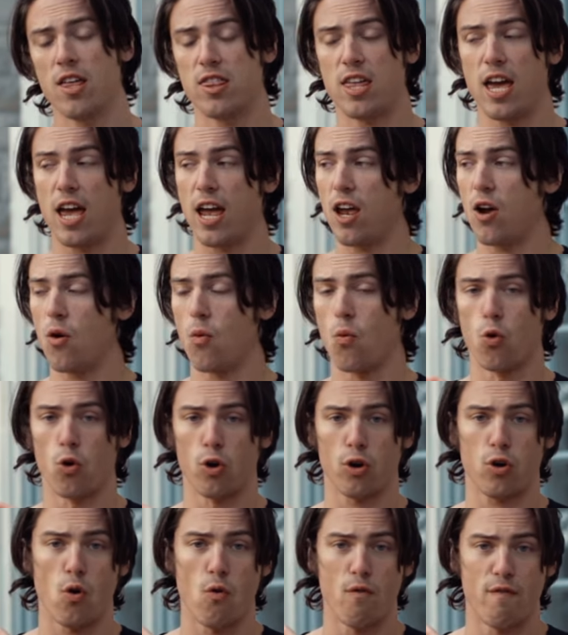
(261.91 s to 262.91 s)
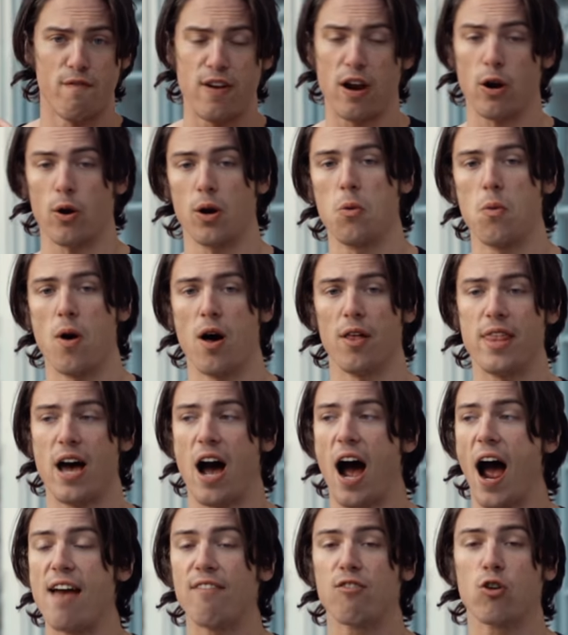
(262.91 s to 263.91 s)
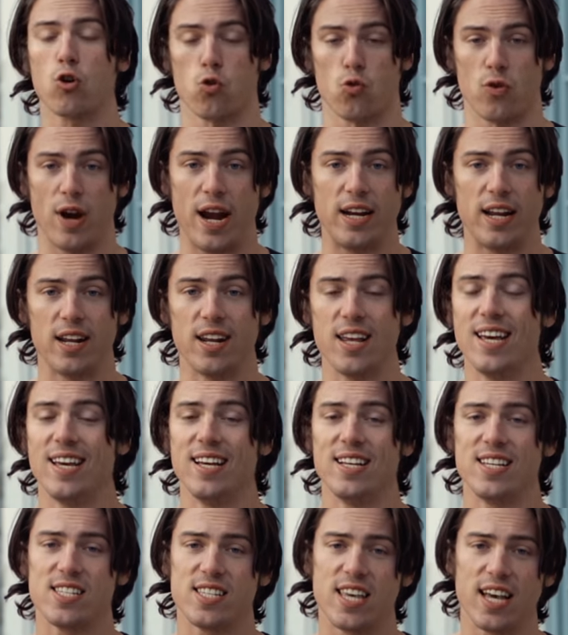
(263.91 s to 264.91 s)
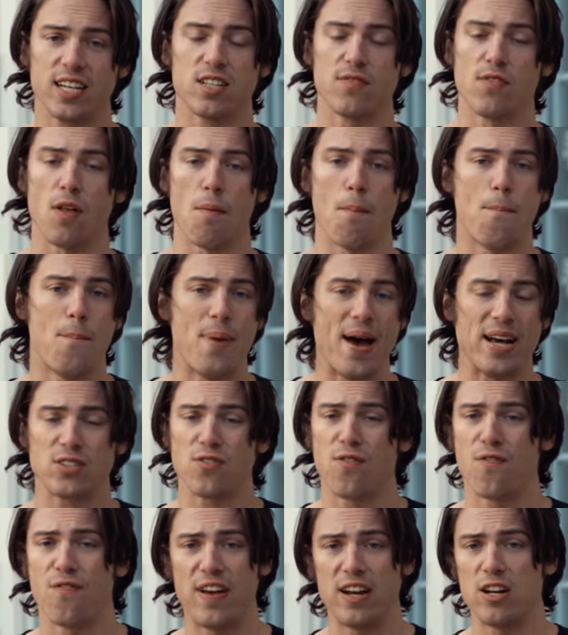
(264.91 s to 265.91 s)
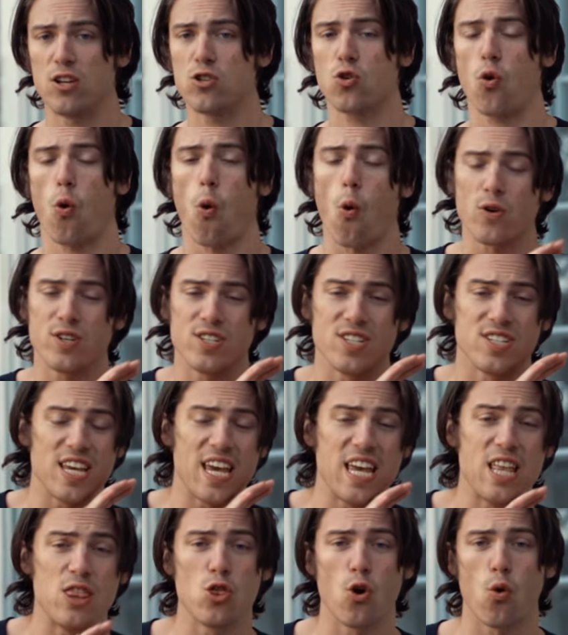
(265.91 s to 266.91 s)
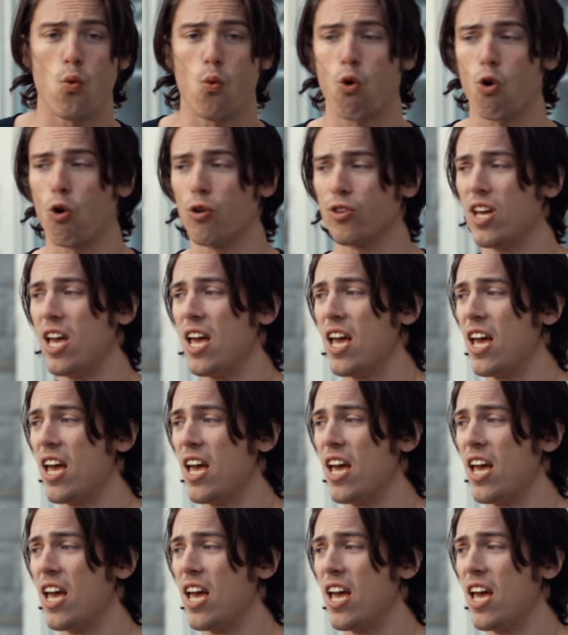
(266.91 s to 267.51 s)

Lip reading: They work very well. Now, I've created 6 of the best fitness courses in the world.